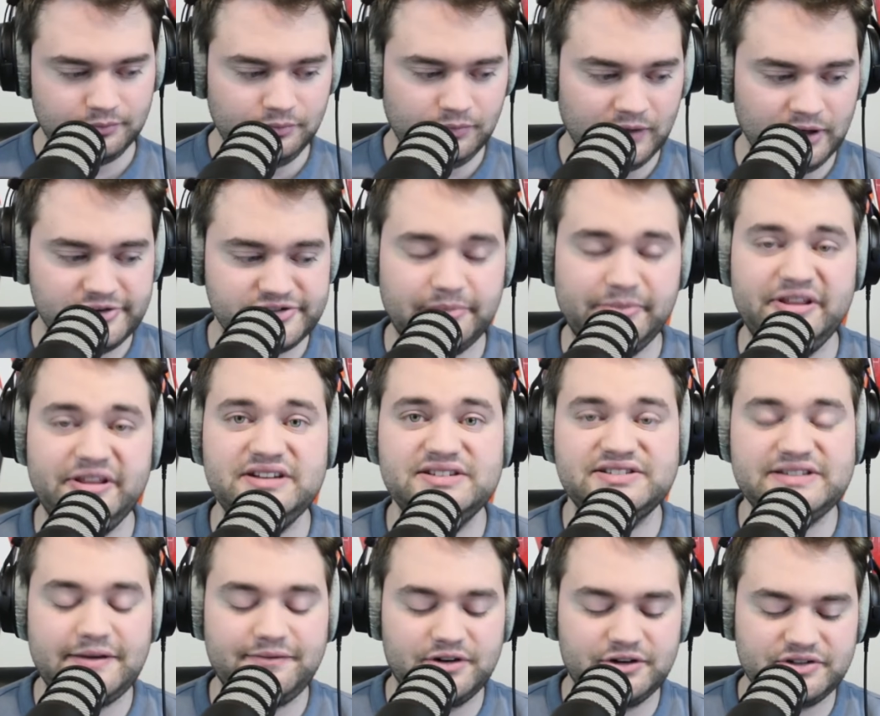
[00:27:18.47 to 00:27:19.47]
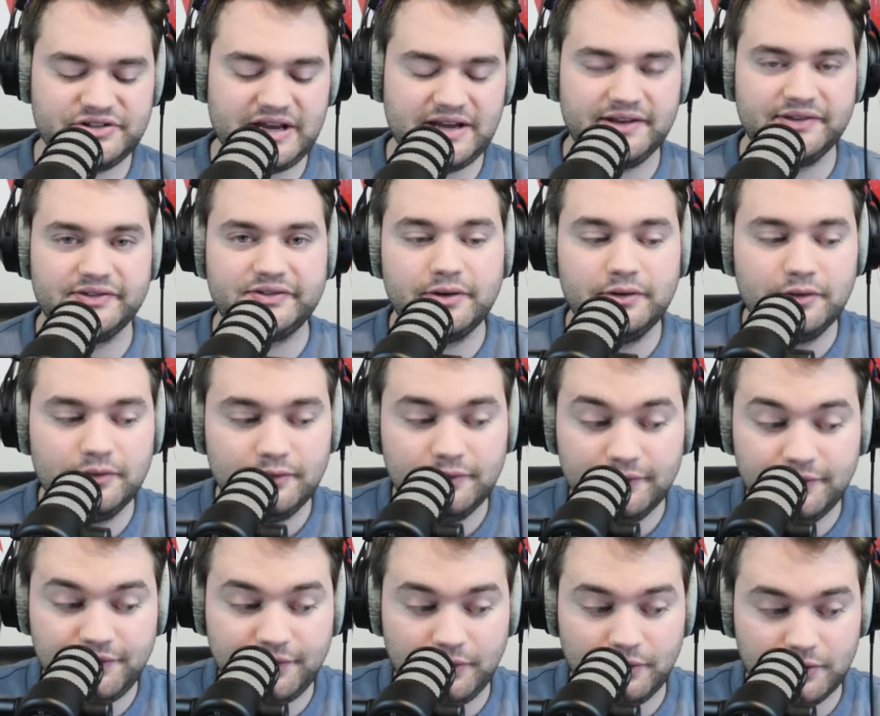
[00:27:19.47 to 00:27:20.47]
Some of these seven or tens,
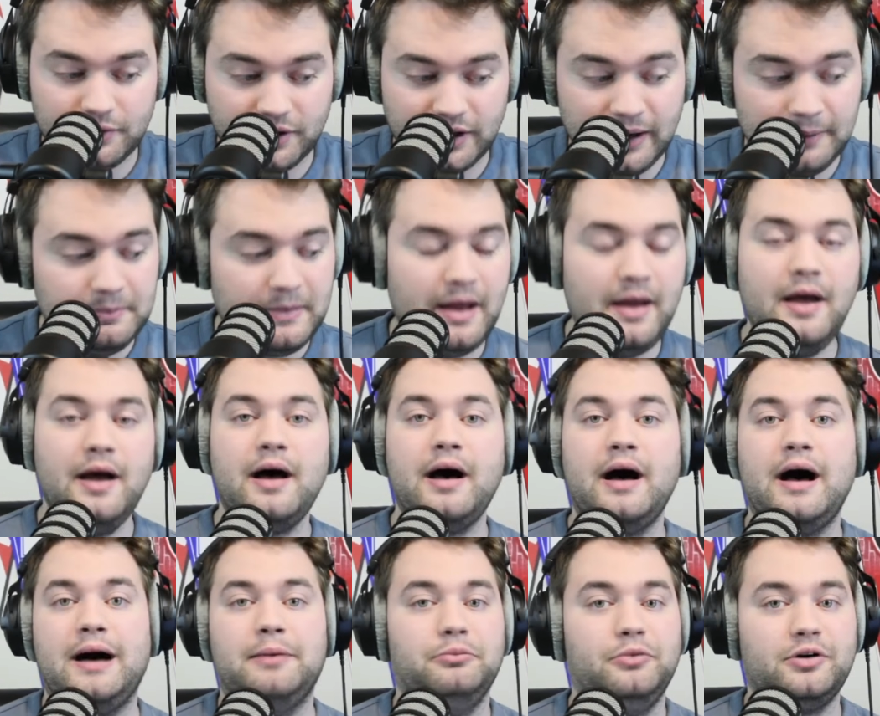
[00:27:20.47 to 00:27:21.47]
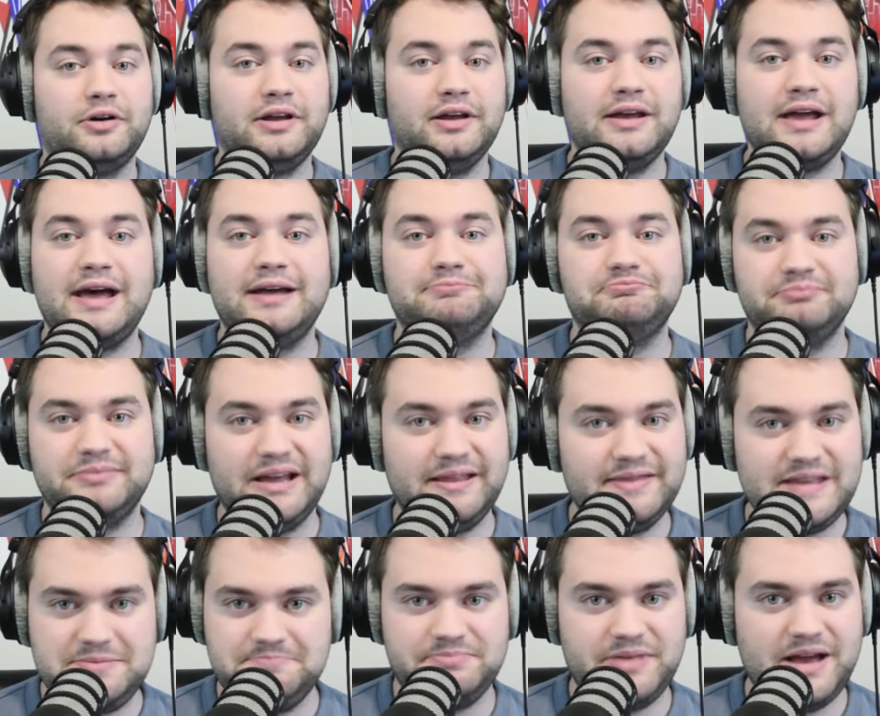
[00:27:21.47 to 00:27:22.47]
Florida, I'm looking at, and
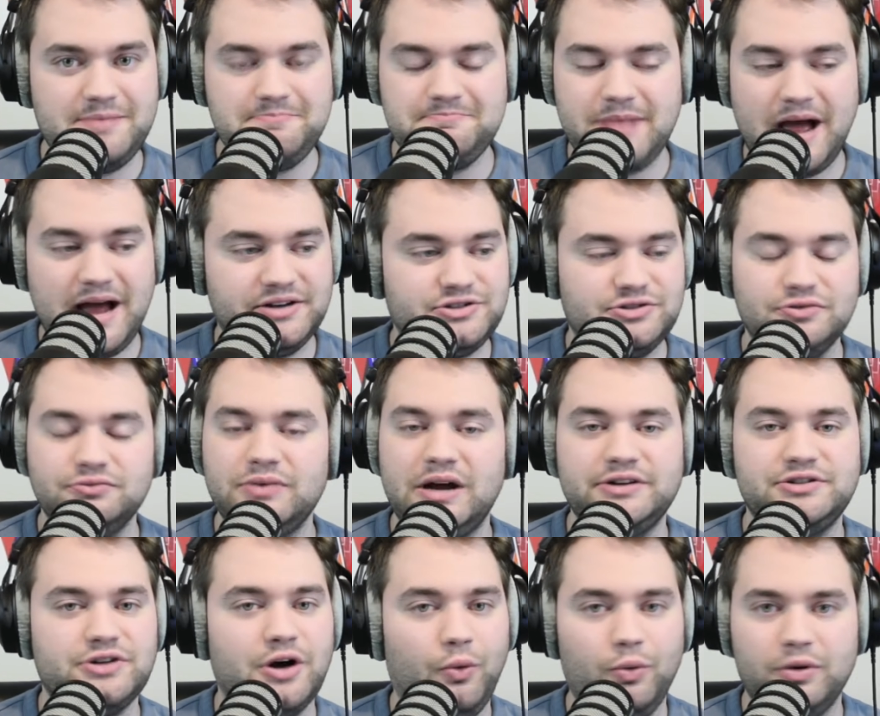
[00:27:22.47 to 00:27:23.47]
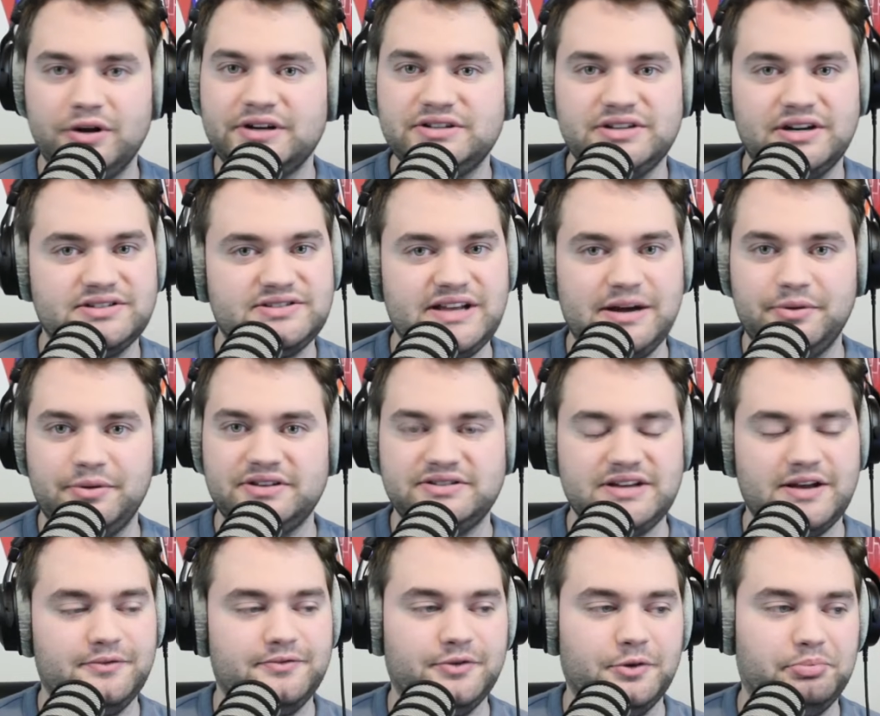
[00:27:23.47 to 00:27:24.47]
they they I do I don't want to touch that with a
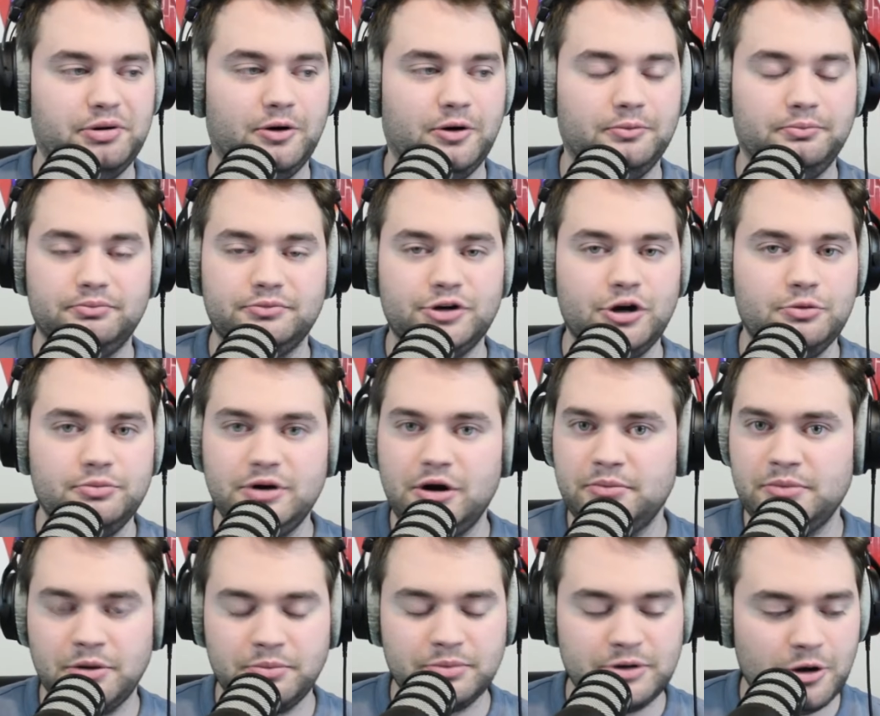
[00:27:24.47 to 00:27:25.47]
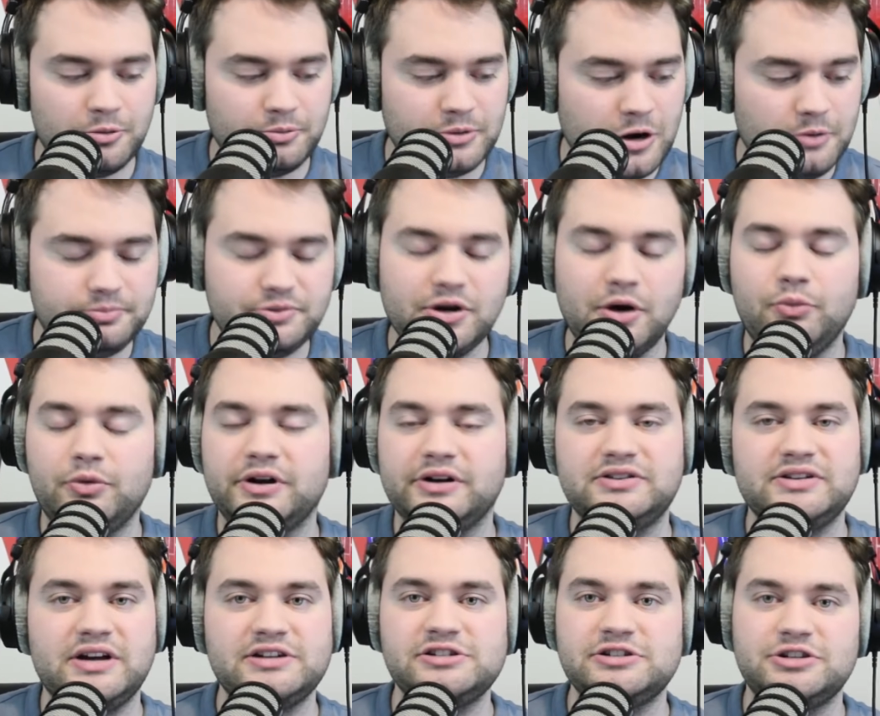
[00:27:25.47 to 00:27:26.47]
10 foot pole. Nope, nope, nope, nope, nope. Don't want to
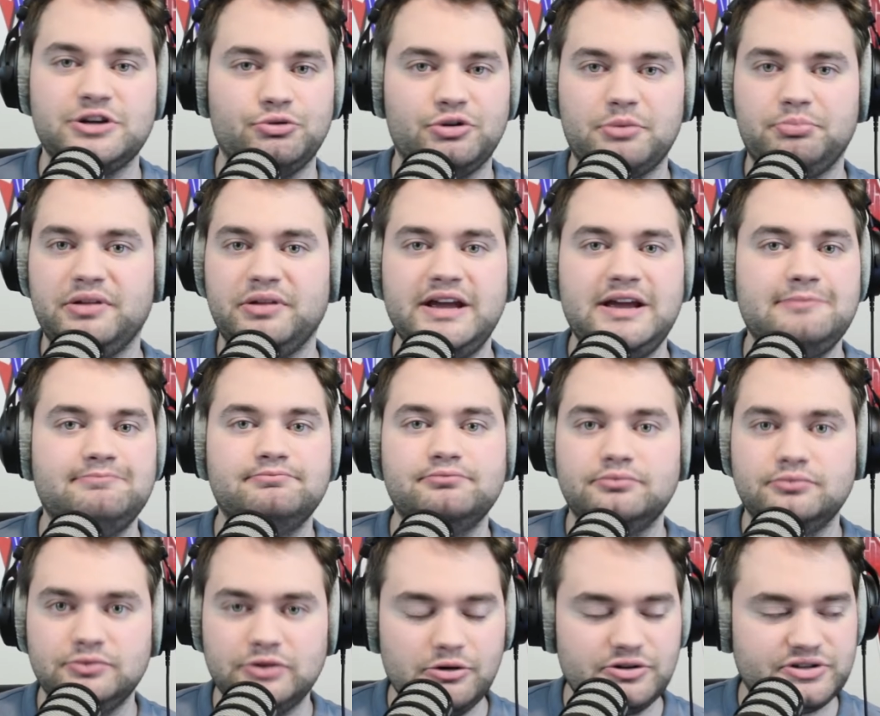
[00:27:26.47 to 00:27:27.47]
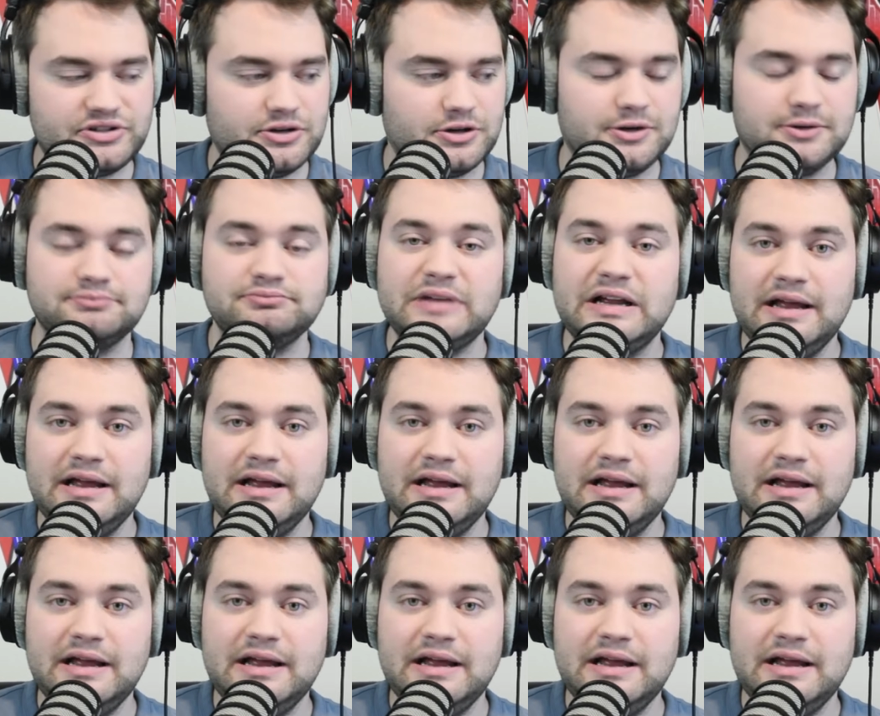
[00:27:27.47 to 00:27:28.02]
touch it. Don't want to play it. No, sir.